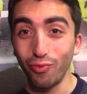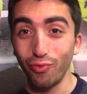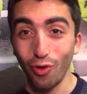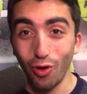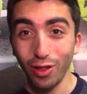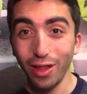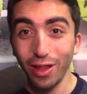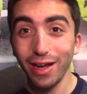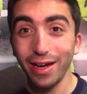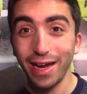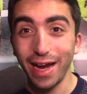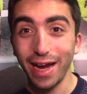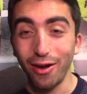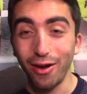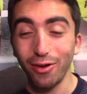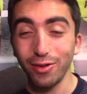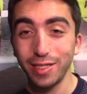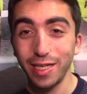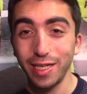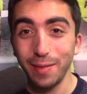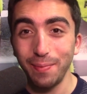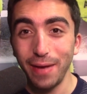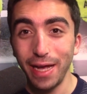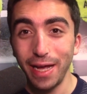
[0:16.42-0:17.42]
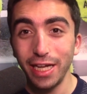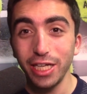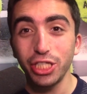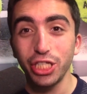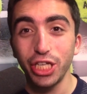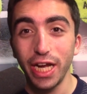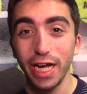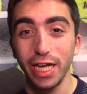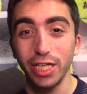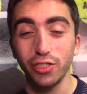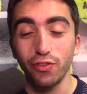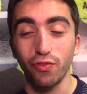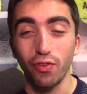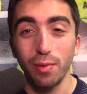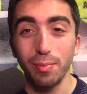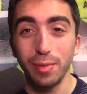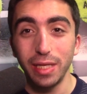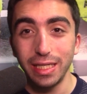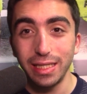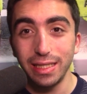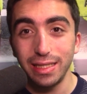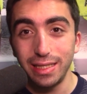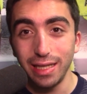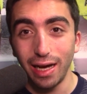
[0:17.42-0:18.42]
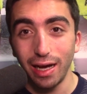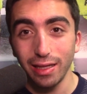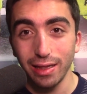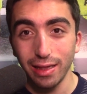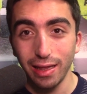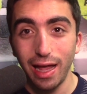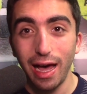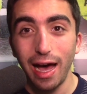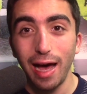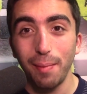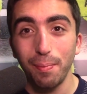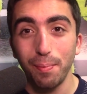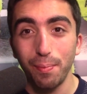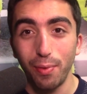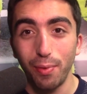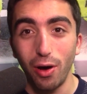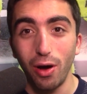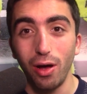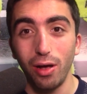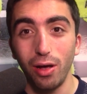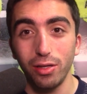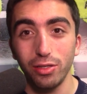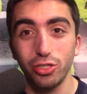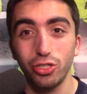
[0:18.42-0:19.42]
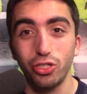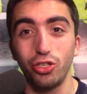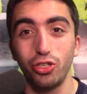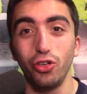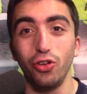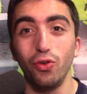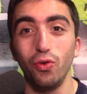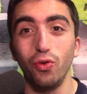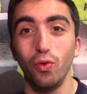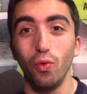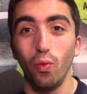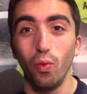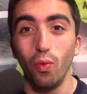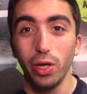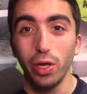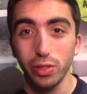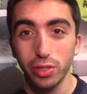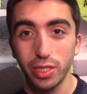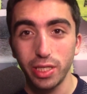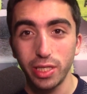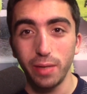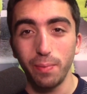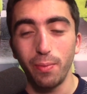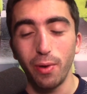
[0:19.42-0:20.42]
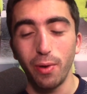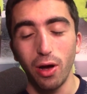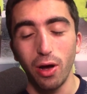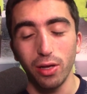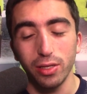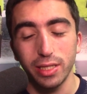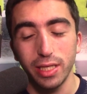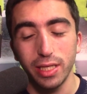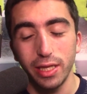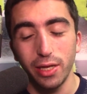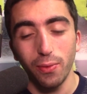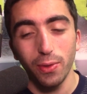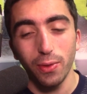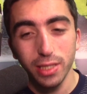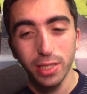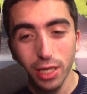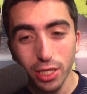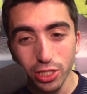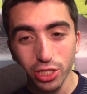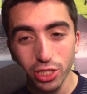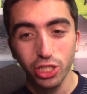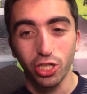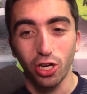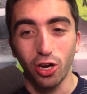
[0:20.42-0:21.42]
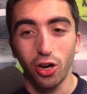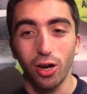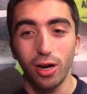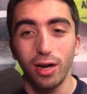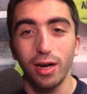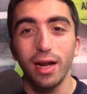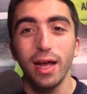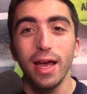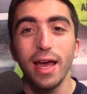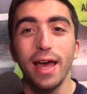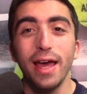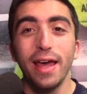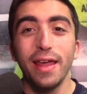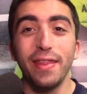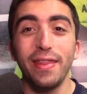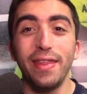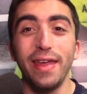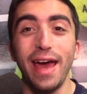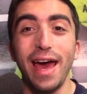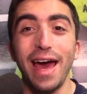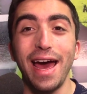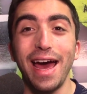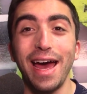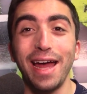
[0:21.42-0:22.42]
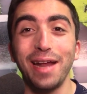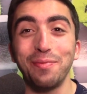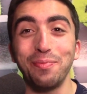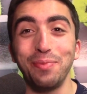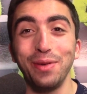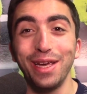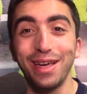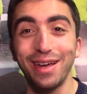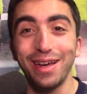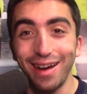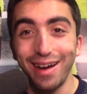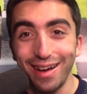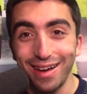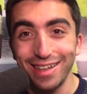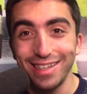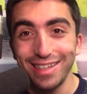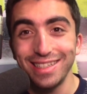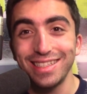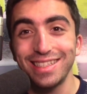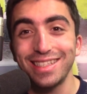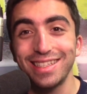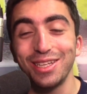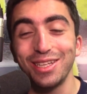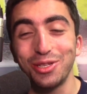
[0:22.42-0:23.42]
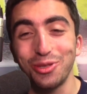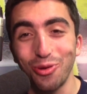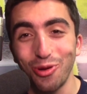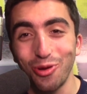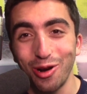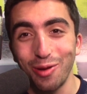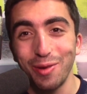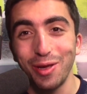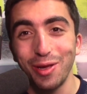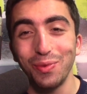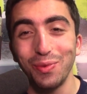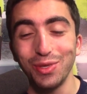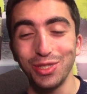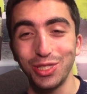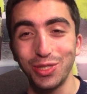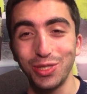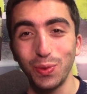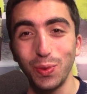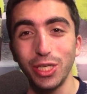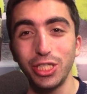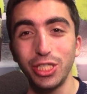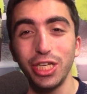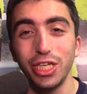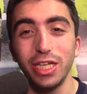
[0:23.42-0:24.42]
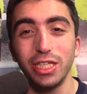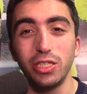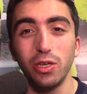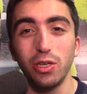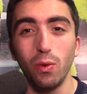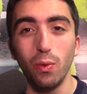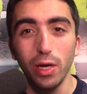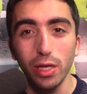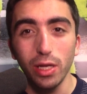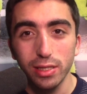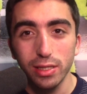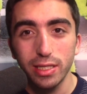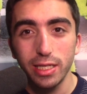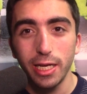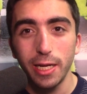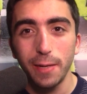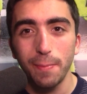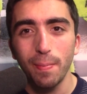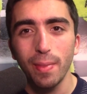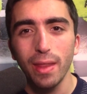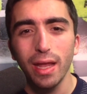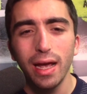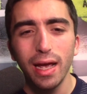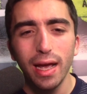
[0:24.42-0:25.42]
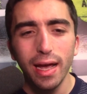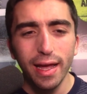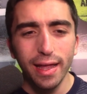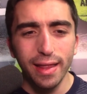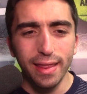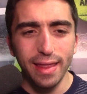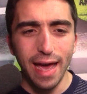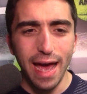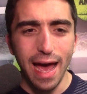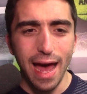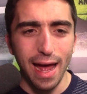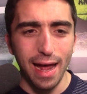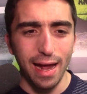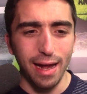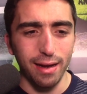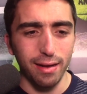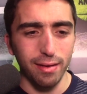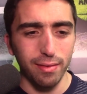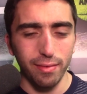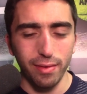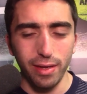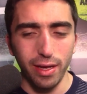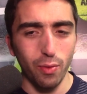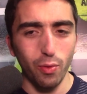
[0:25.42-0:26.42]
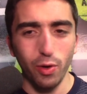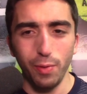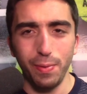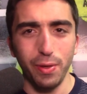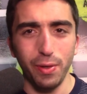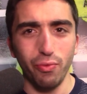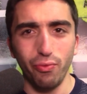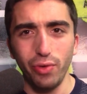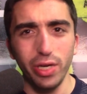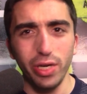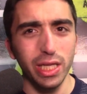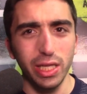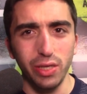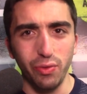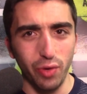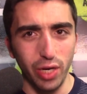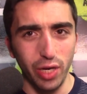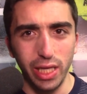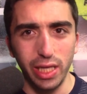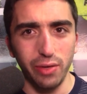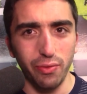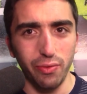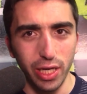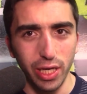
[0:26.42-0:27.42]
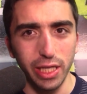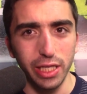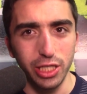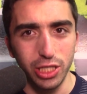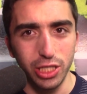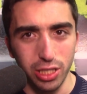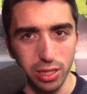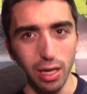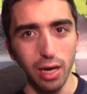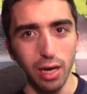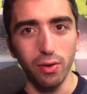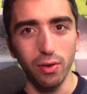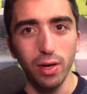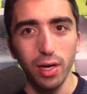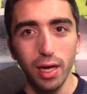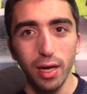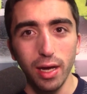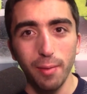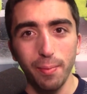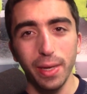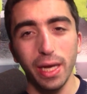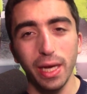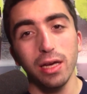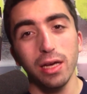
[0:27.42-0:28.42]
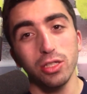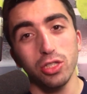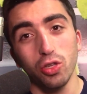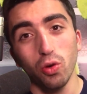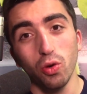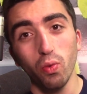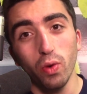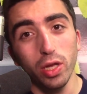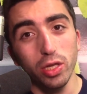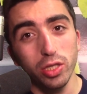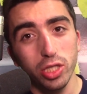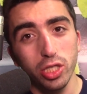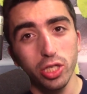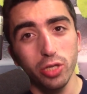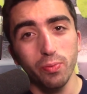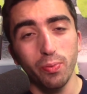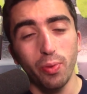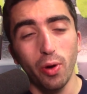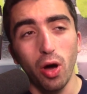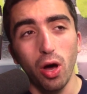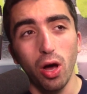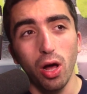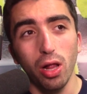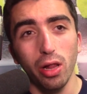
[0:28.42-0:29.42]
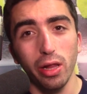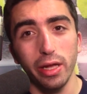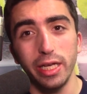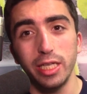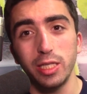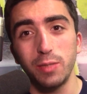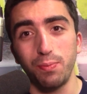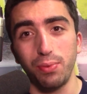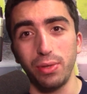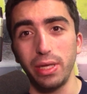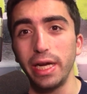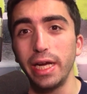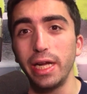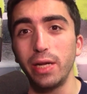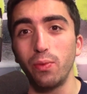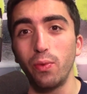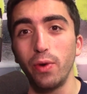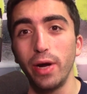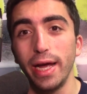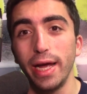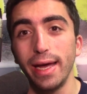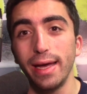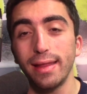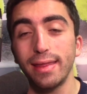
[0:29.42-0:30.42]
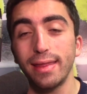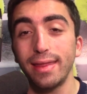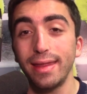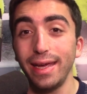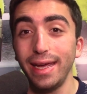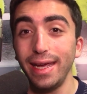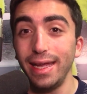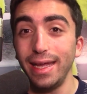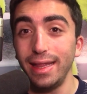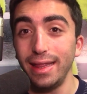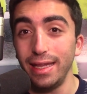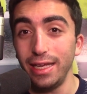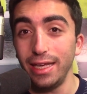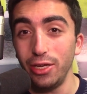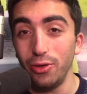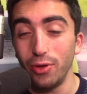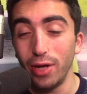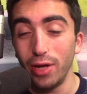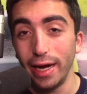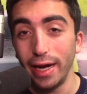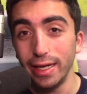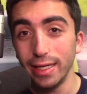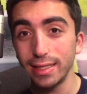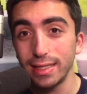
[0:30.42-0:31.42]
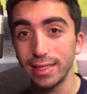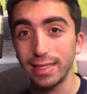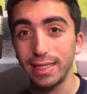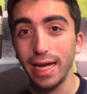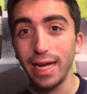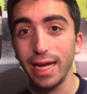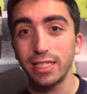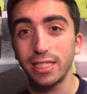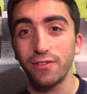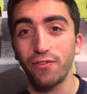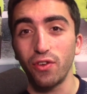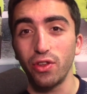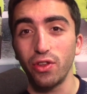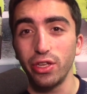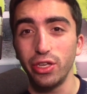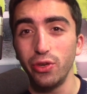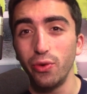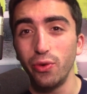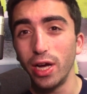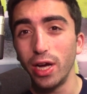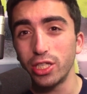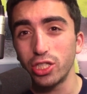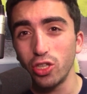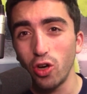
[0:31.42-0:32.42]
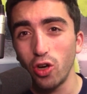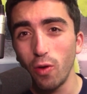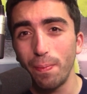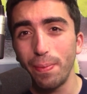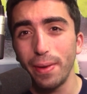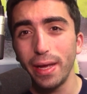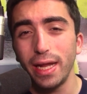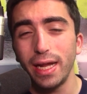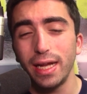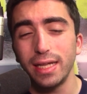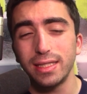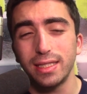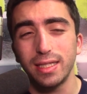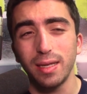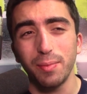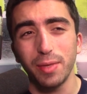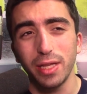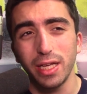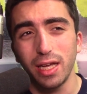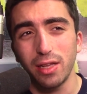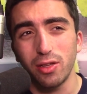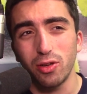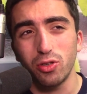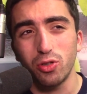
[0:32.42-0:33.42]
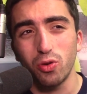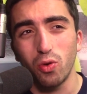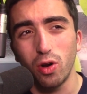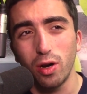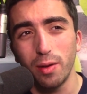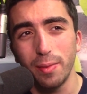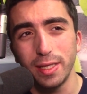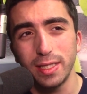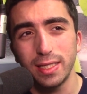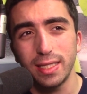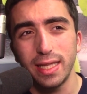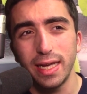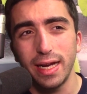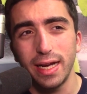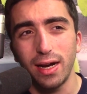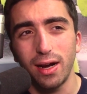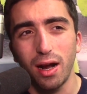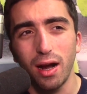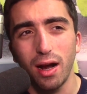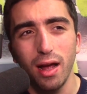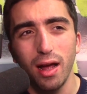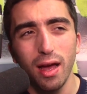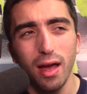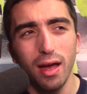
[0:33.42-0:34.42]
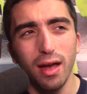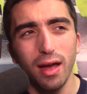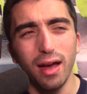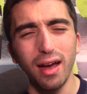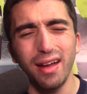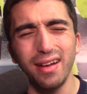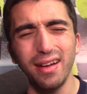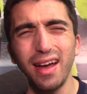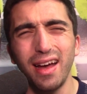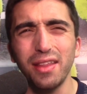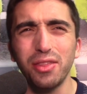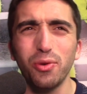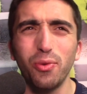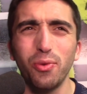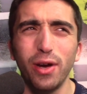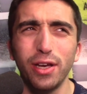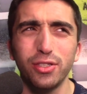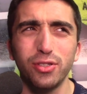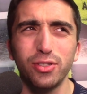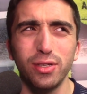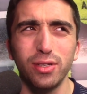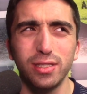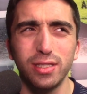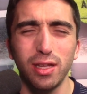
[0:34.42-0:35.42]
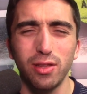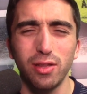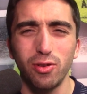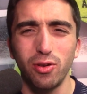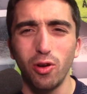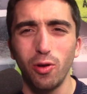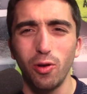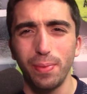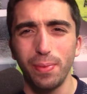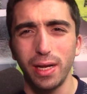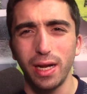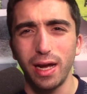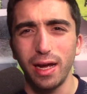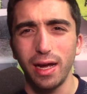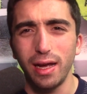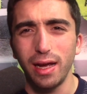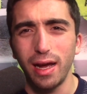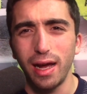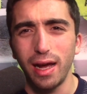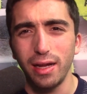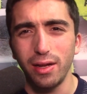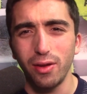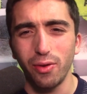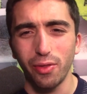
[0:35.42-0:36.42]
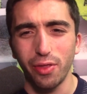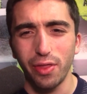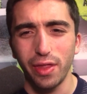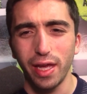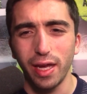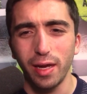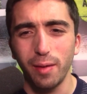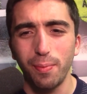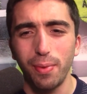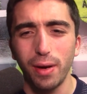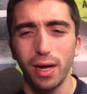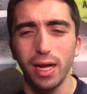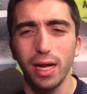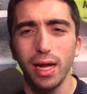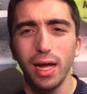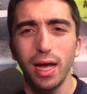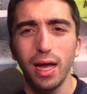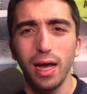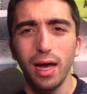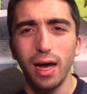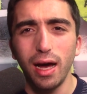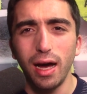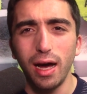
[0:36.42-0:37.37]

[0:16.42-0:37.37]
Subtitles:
Roland Garros had made a change from the Dunlop balls to Wilson balls. And there was a concern that because the tournament was switching to Wilson, that it would be really, really, really slow. Because the Wilson ball is played with in the United States for the U.S. Open and some of the other tournaments there. Not the Western and Southern Open, I don't think. But